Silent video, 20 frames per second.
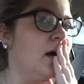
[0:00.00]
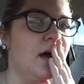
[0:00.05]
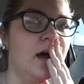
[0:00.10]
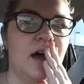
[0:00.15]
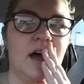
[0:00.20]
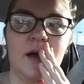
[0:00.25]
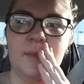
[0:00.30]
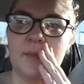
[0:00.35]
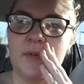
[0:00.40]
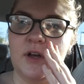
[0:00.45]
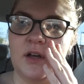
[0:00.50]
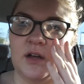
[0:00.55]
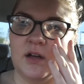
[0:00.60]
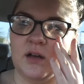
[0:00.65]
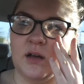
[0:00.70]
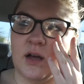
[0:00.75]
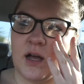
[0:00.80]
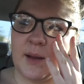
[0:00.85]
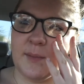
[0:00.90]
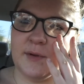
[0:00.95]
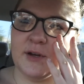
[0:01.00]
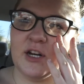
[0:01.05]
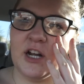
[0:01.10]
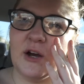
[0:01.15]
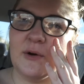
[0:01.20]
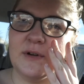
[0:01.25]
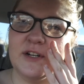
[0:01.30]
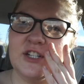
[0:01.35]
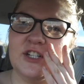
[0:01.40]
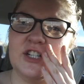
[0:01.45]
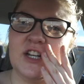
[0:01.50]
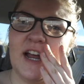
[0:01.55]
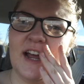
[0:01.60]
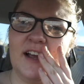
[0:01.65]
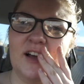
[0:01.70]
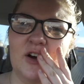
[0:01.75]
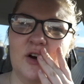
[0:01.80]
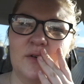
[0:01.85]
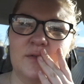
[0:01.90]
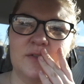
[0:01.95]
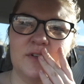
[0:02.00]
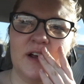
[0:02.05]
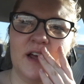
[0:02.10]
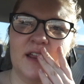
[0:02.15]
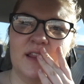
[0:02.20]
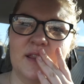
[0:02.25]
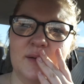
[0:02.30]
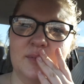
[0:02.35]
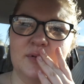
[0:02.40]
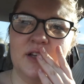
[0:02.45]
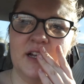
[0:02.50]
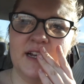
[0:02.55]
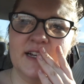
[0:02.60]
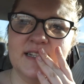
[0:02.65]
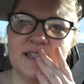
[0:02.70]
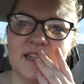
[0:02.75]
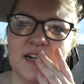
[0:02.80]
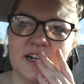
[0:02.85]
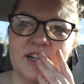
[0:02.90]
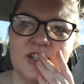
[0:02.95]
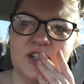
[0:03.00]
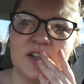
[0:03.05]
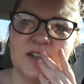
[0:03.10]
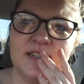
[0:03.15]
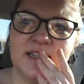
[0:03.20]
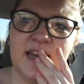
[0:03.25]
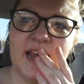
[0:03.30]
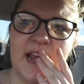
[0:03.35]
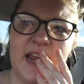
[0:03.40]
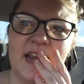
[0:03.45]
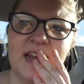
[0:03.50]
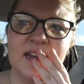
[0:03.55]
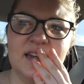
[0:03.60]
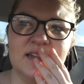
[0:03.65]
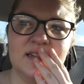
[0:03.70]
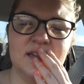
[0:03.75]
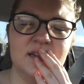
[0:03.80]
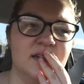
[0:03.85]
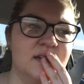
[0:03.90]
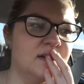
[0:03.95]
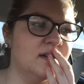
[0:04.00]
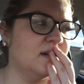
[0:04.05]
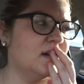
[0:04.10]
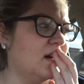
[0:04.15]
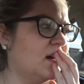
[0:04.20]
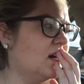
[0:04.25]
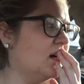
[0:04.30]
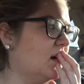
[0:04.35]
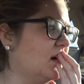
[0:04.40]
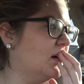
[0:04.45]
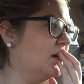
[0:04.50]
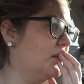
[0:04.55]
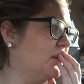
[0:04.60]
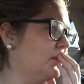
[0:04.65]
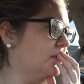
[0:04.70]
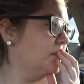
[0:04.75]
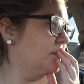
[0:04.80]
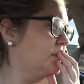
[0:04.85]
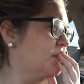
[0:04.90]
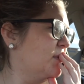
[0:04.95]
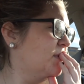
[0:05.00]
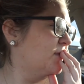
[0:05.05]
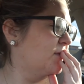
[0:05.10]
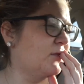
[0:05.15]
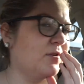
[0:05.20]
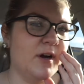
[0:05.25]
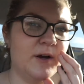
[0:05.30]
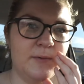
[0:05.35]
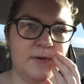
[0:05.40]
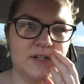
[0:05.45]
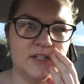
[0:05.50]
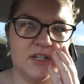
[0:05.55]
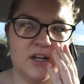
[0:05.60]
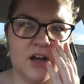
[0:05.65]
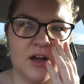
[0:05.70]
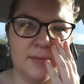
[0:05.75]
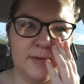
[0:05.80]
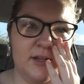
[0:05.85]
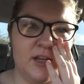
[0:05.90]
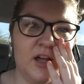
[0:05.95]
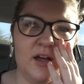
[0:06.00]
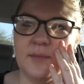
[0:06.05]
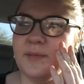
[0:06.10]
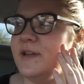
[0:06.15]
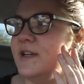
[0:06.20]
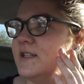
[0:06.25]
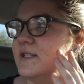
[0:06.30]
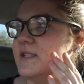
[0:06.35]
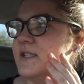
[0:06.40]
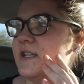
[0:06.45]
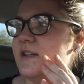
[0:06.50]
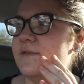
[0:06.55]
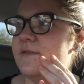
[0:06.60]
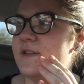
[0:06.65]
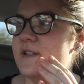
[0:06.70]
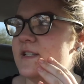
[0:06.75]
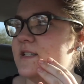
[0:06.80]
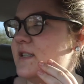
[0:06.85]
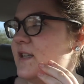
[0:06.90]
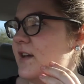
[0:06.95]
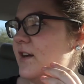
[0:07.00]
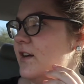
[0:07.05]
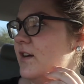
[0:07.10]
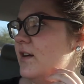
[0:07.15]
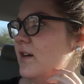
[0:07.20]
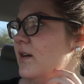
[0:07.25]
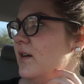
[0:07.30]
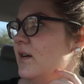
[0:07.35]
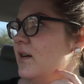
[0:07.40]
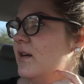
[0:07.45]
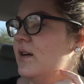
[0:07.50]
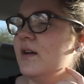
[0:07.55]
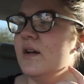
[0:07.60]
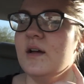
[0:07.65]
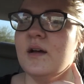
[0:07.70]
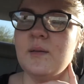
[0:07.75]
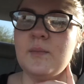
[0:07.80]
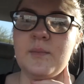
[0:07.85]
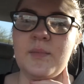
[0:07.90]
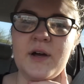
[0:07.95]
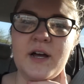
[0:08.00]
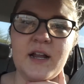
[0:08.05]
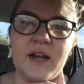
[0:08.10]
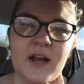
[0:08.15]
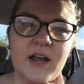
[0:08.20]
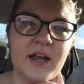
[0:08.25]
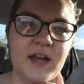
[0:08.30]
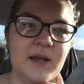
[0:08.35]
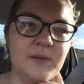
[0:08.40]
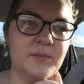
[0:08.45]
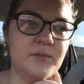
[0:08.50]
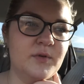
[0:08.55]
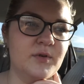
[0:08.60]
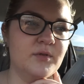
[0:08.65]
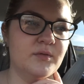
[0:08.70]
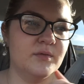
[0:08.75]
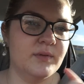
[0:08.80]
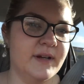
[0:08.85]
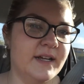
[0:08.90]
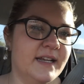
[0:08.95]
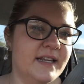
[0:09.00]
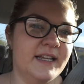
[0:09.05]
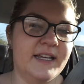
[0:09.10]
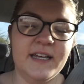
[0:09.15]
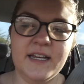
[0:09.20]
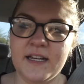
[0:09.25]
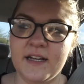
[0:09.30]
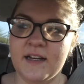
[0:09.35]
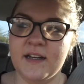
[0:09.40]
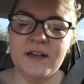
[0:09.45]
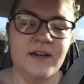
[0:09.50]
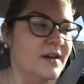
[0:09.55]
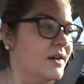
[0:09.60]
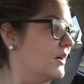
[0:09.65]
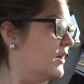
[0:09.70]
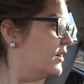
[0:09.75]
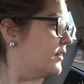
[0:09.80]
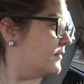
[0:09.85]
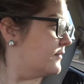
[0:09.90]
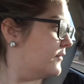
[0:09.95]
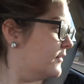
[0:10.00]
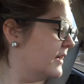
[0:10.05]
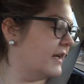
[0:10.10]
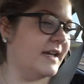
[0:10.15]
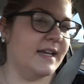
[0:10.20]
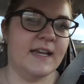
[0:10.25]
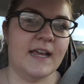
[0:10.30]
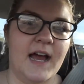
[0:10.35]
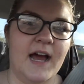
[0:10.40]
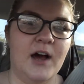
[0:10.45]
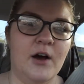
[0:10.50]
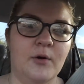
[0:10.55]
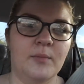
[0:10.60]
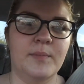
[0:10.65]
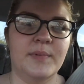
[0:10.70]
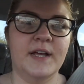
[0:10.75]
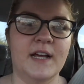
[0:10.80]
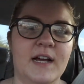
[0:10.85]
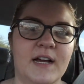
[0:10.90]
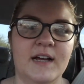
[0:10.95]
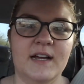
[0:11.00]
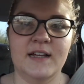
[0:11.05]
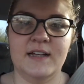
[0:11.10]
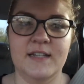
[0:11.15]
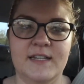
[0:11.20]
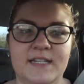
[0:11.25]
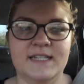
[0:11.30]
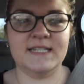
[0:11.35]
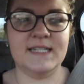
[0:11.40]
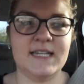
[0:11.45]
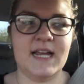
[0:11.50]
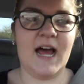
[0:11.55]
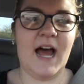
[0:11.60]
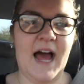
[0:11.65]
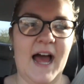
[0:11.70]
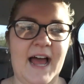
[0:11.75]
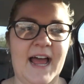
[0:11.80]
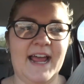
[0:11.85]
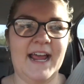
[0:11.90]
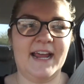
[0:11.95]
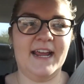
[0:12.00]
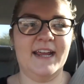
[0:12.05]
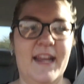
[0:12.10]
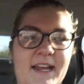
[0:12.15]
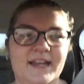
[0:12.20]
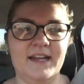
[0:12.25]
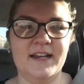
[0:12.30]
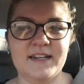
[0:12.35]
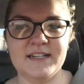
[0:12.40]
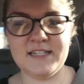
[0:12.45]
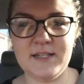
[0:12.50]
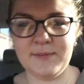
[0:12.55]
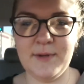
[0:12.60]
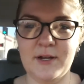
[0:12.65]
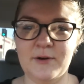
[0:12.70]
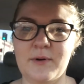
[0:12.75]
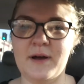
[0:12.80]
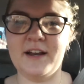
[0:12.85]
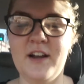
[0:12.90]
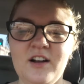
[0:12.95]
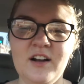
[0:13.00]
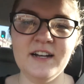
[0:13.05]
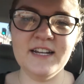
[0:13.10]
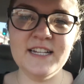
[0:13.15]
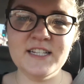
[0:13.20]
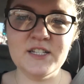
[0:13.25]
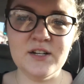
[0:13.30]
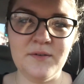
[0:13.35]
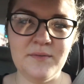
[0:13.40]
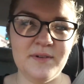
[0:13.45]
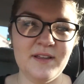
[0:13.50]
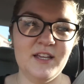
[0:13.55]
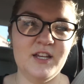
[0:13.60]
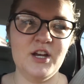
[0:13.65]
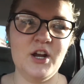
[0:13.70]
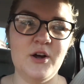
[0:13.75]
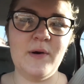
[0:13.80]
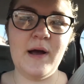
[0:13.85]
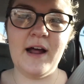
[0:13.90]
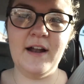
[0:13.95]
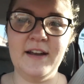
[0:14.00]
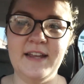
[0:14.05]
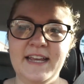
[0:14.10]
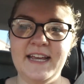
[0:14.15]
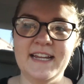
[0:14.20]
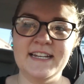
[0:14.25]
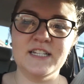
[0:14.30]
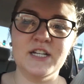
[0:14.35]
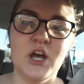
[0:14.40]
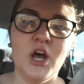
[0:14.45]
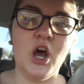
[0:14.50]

Um, I'm gonna go and check over at the place that I just ate um, before I went to Hobby Lobby and see if it's there. But I'm really freaking out because I, to be quite honest, don't really know how to get